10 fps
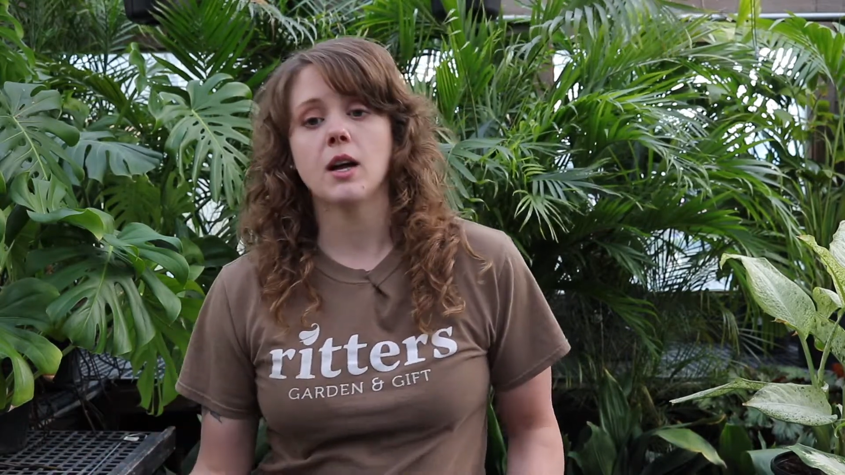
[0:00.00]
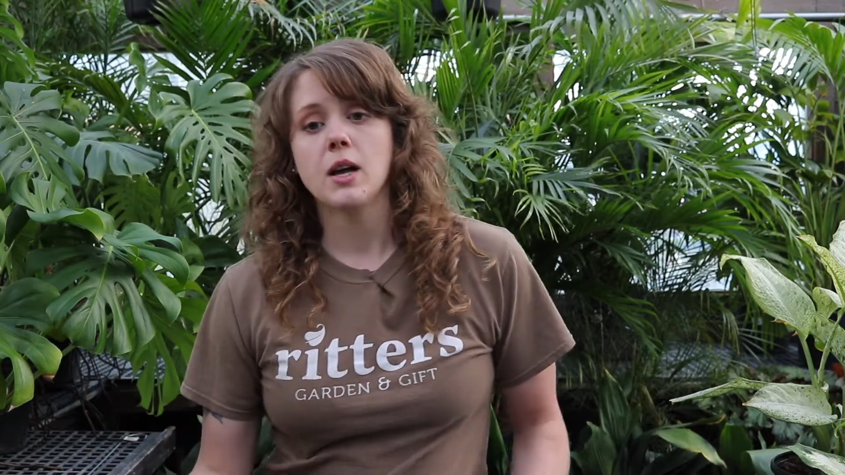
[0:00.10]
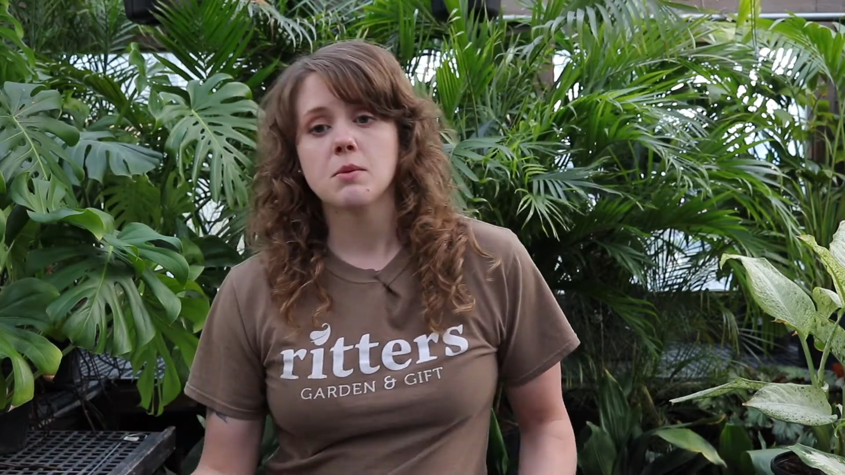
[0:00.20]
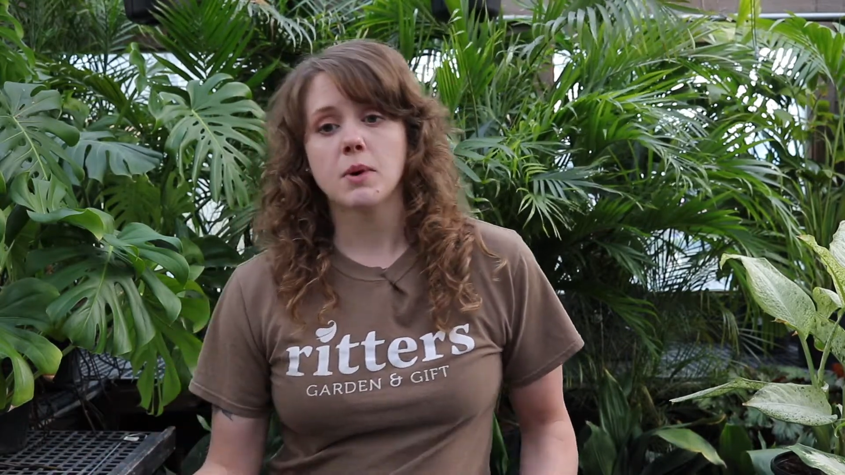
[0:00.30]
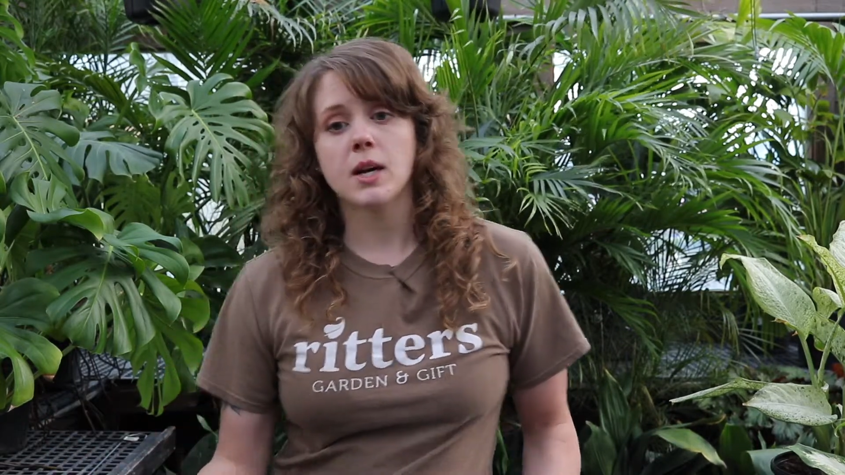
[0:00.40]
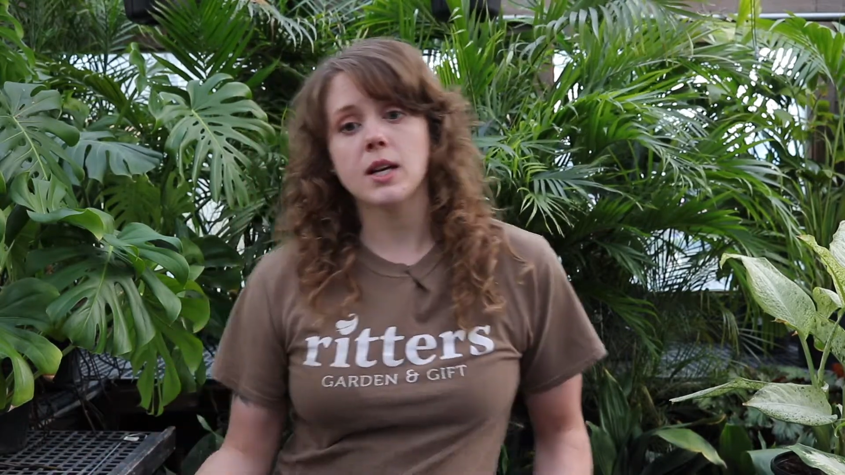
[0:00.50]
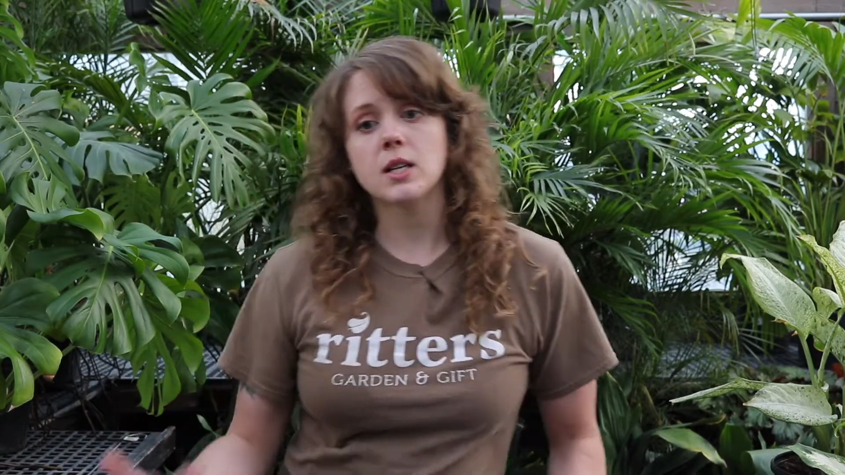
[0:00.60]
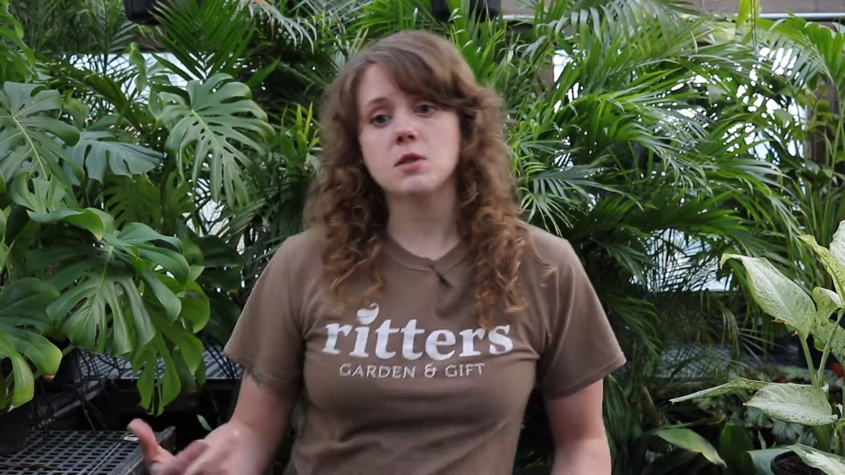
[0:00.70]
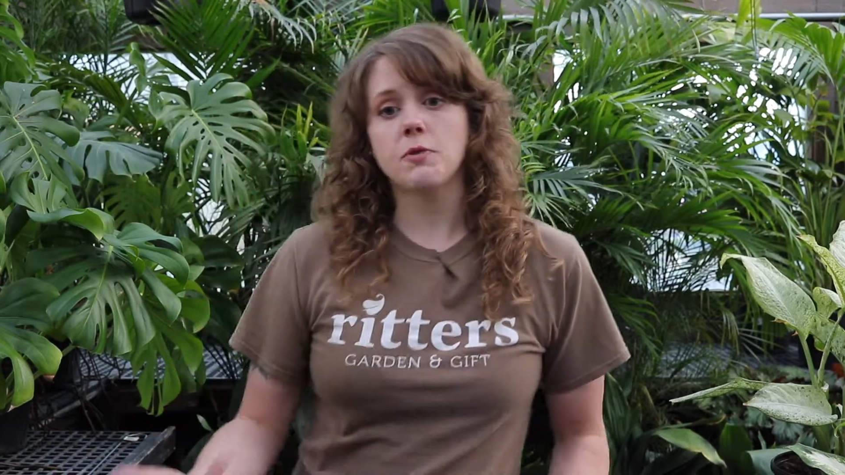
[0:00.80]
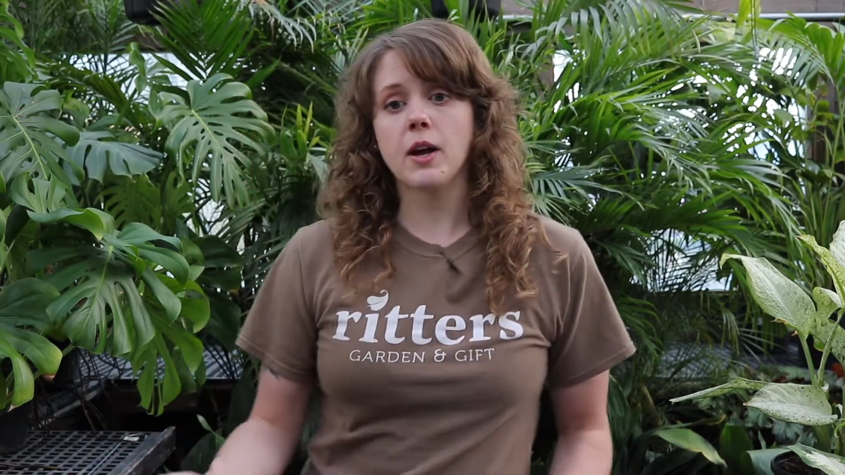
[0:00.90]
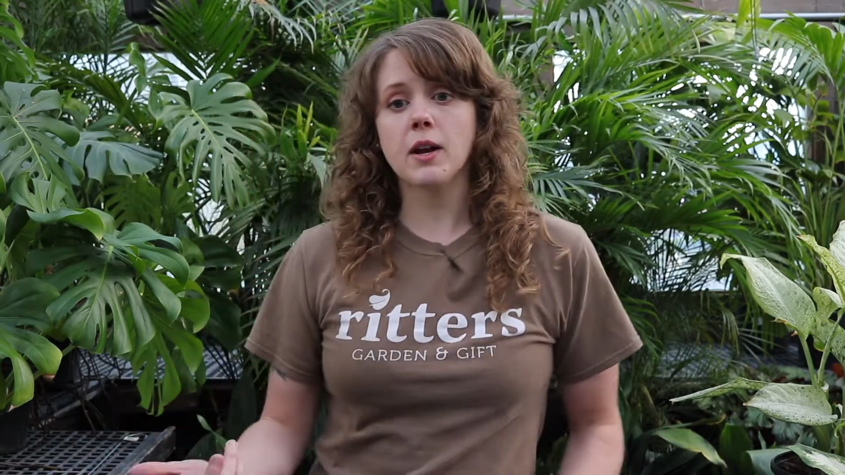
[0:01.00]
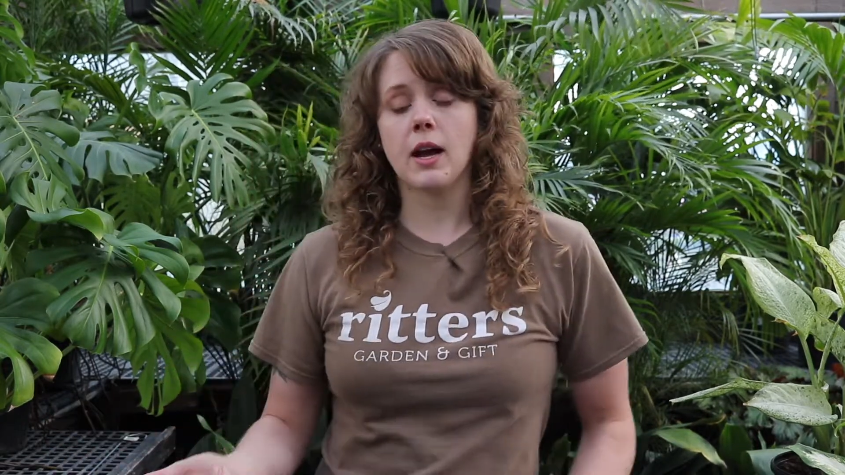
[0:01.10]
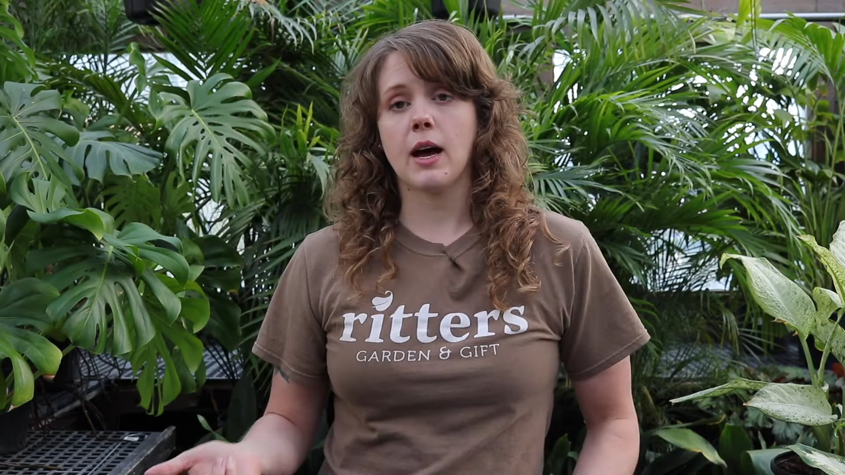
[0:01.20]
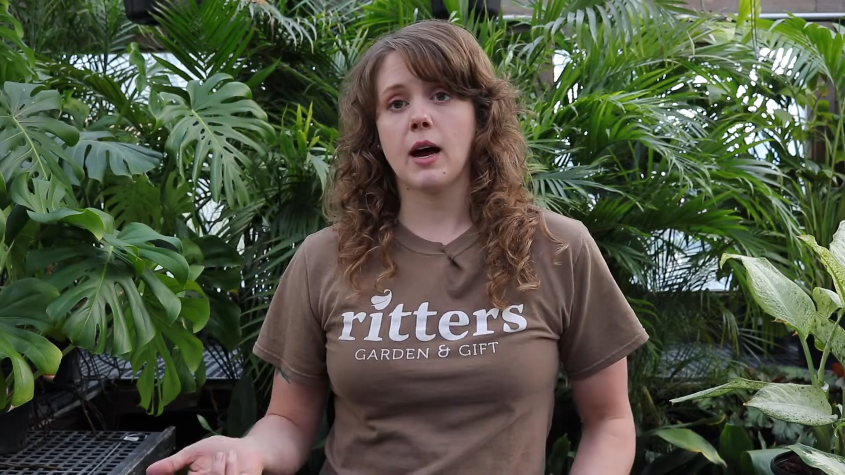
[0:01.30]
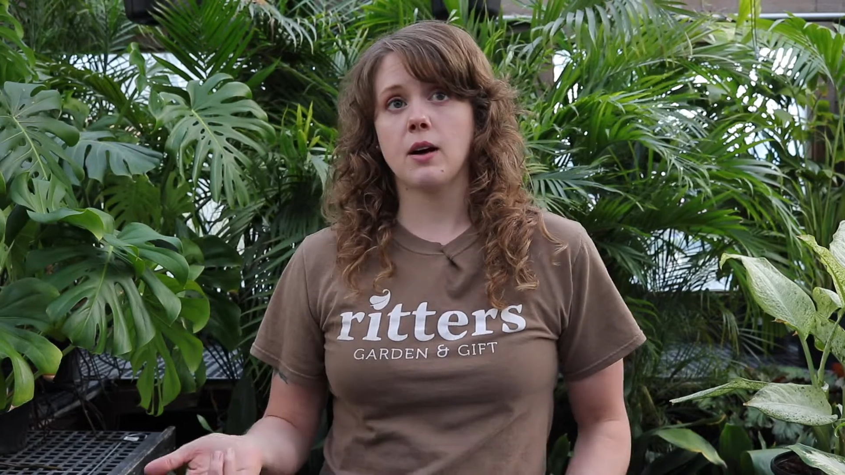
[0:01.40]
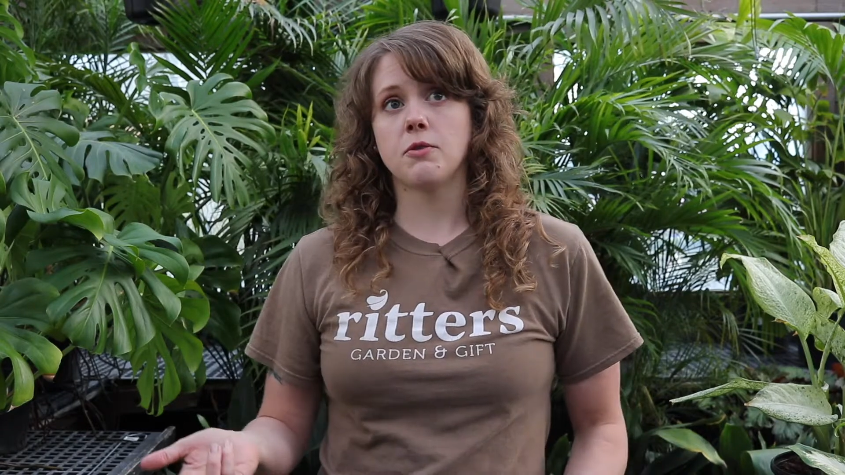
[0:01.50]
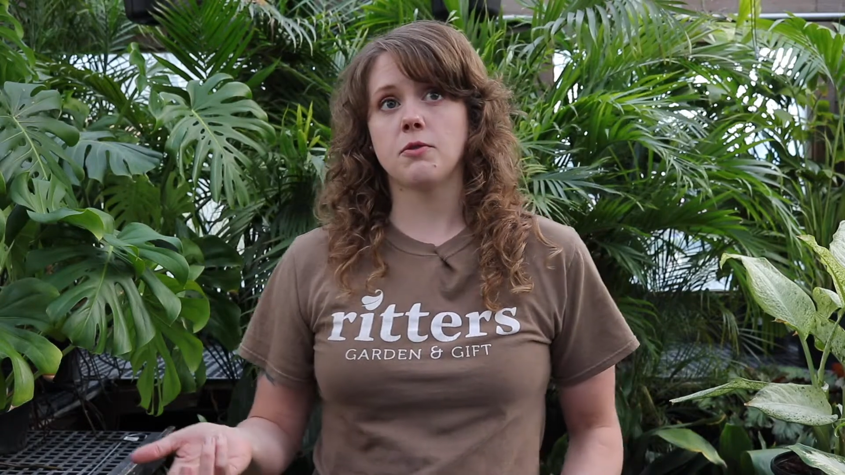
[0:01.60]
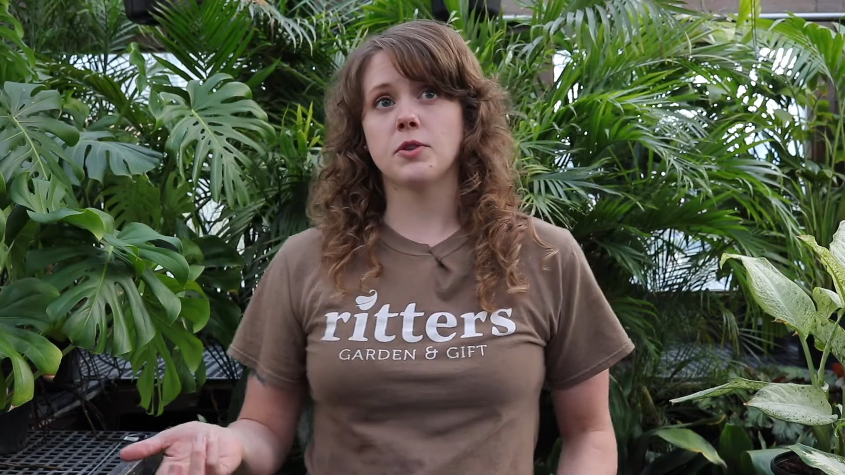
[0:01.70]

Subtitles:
but it's fun to have,